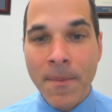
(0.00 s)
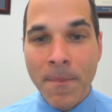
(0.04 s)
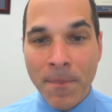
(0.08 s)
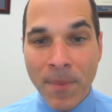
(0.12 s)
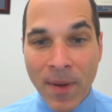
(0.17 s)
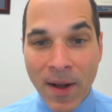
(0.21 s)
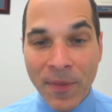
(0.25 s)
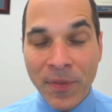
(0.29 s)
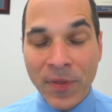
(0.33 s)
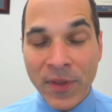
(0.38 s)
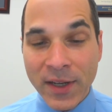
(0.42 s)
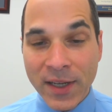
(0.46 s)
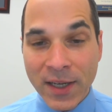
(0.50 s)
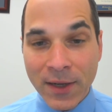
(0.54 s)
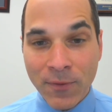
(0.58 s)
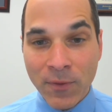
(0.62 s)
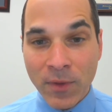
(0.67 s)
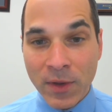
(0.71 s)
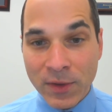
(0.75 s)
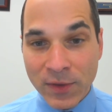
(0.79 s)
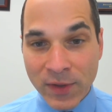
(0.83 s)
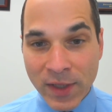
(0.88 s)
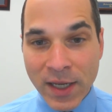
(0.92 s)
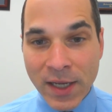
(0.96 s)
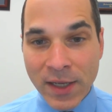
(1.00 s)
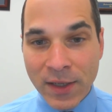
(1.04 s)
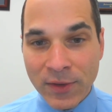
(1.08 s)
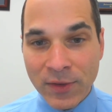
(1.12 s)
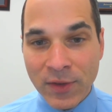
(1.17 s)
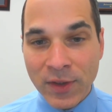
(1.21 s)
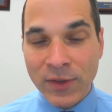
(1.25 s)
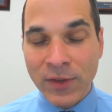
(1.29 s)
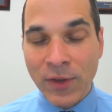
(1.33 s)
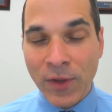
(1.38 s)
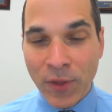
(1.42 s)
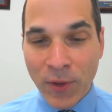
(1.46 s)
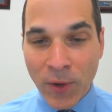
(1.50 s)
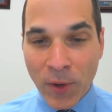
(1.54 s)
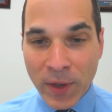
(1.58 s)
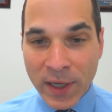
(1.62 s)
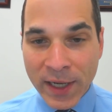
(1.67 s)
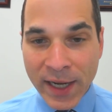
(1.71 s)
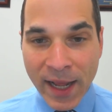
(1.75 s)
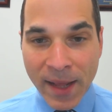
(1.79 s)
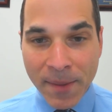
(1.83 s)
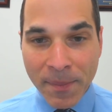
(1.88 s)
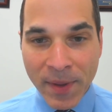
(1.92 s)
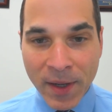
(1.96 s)
But the difference is it's a
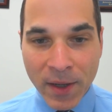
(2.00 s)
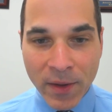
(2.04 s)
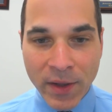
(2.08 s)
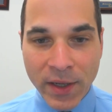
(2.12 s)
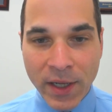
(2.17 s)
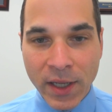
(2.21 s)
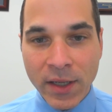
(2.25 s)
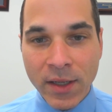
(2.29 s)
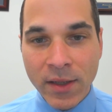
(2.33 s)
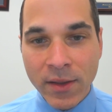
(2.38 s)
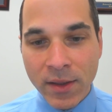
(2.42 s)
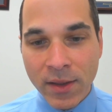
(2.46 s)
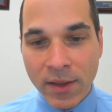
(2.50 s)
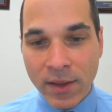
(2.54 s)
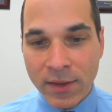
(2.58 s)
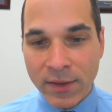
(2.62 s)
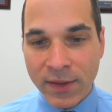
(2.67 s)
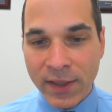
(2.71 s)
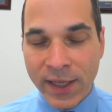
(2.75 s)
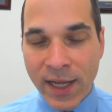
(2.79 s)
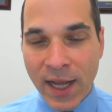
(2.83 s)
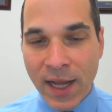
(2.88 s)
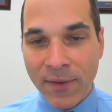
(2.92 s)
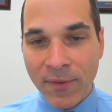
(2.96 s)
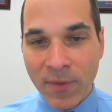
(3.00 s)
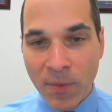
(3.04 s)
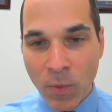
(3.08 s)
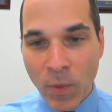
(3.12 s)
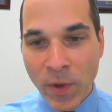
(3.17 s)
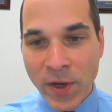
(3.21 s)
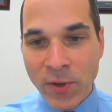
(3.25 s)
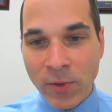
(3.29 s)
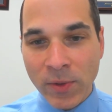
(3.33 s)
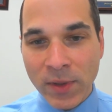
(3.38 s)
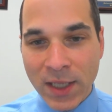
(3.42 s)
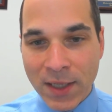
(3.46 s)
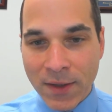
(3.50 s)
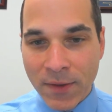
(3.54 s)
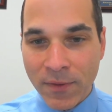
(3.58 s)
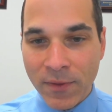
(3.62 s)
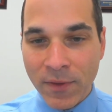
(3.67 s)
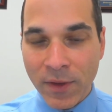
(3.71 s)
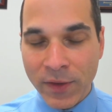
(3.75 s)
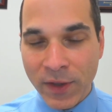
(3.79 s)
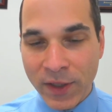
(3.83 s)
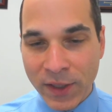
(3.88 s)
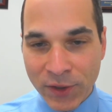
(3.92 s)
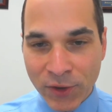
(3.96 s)
30-day period to get from when you
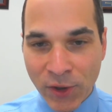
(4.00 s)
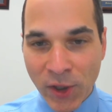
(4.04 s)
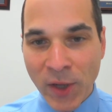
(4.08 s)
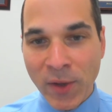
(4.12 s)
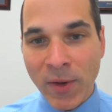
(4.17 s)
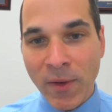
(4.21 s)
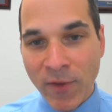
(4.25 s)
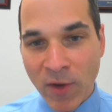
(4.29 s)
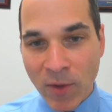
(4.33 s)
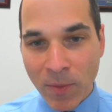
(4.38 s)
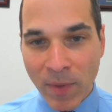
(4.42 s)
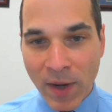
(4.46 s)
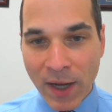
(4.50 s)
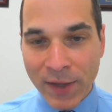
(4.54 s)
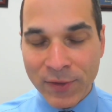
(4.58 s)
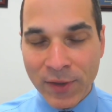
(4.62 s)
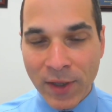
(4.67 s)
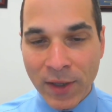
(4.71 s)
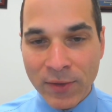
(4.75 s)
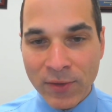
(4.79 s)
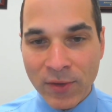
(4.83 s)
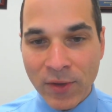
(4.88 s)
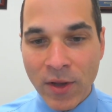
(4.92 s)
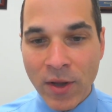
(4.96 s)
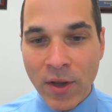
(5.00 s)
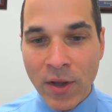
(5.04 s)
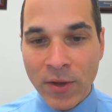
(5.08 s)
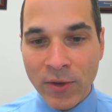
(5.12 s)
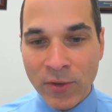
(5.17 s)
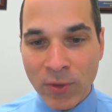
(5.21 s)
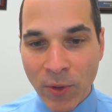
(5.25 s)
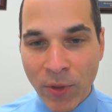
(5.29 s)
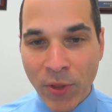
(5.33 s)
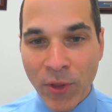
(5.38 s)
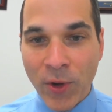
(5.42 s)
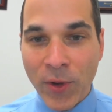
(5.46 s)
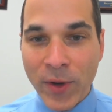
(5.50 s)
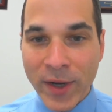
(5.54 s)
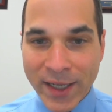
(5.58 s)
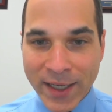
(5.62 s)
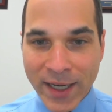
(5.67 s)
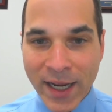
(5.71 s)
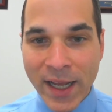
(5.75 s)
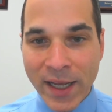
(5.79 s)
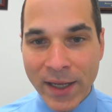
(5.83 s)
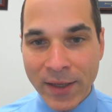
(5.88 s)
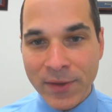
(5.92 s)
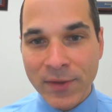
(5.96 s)
leave the attorney review process. So 30
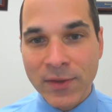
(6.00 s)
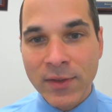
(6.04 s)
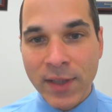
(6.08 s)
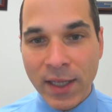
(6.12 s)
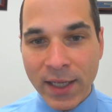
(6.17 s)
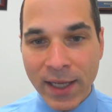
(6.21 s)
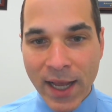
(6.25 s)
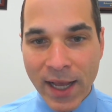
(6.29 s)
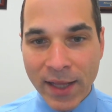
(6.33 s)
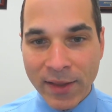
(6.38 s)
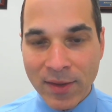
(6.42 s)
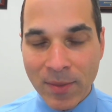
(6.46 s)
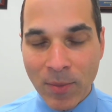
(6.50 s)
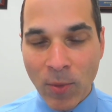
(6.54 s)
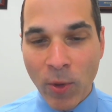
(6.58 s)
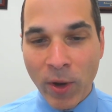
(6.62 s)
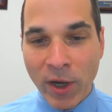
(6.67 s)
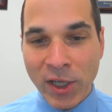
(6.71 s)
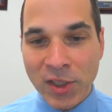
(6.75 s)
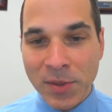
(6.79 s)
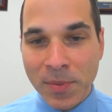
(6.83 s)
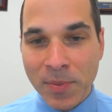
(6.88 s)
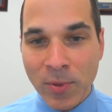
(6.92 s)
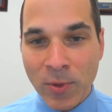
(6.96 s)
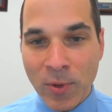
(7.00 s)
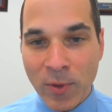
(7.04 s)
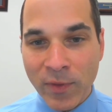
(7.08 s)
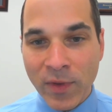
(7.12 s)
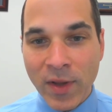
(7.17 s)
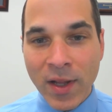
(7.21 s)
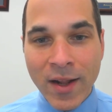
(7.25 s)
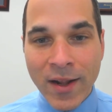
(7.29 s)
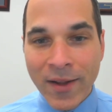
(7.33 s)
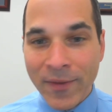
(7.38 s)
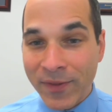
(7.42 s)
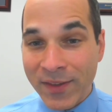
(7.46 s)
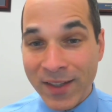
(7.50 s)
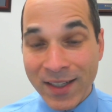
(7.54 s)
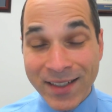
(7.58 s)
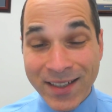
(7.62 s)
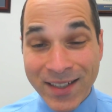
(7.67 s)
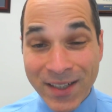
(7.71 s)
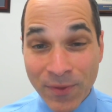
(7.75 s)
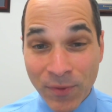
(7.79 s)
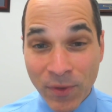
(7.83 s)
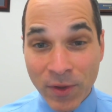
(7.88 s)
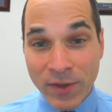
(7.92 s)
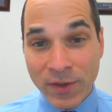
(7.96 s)
days to get the mortgage approved. The
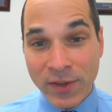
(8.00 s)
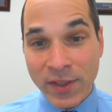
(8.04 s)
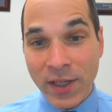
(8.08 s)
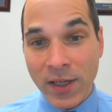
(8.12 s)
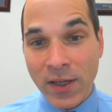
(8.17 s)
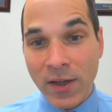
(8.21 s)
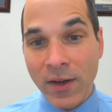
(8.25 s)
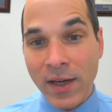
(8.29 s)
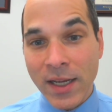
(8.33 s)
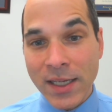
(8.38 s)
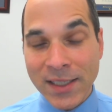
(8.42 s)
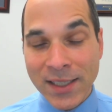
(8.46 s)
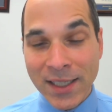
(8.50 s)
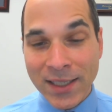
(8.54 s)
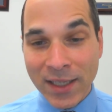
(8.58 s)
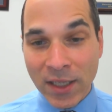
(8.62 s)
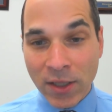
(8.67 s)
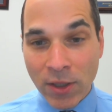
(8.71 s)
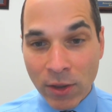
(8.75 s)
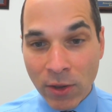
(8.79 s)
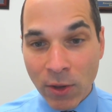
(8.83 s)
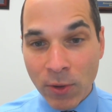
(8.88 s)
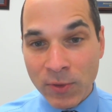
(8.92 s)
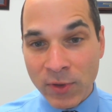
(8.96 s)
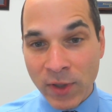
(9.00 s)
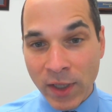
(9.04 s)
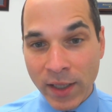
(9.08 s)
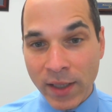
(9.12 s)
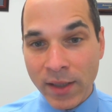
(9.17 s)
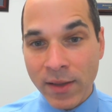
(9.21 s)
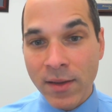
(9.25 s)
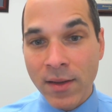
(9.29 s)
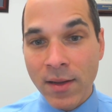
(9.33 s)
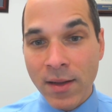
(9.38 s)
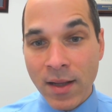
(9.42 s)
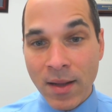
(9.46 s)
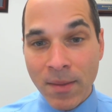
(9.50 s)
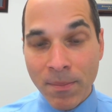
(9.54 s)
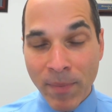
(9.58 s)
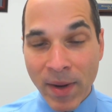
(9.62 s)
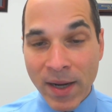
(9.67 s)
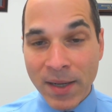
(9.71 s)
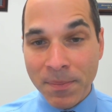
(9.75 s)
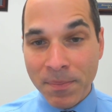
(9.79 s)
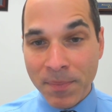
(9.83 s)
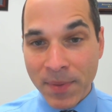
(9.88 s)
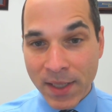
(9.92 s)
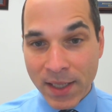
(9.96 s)
difference here is that the closing
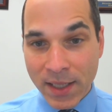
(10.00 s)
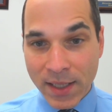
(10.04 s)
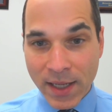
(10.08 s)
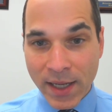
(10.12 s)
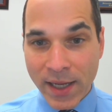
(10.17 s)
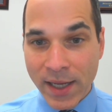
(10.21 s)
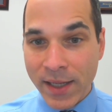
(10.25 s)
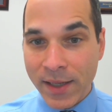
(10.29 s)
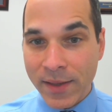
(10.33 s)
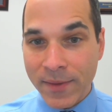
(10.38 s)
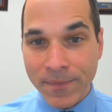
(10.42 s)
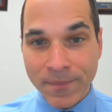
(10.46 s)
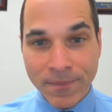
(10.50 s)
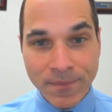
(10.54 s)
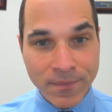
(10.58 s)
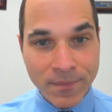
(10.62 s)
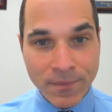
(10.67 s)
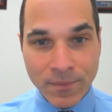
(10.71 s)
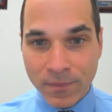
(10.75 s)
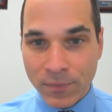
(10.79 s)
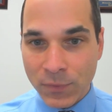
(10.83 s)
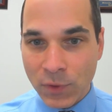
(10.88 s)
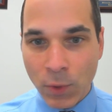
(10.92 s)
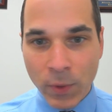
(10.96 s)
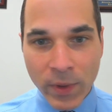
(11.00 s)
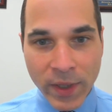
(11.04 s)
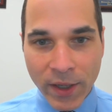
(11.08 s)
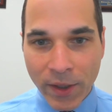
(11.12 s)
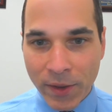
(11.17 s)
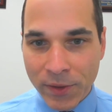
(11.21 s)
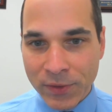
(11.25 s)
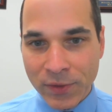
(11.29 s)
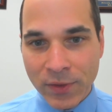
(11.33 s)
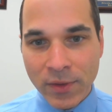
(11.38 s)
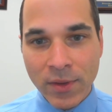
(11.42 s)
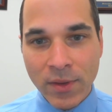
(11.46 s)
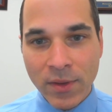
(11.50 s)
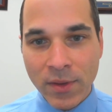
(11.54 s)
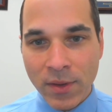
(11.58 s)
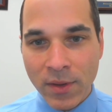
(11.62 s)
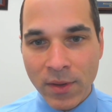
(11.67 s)
might be in 2 years.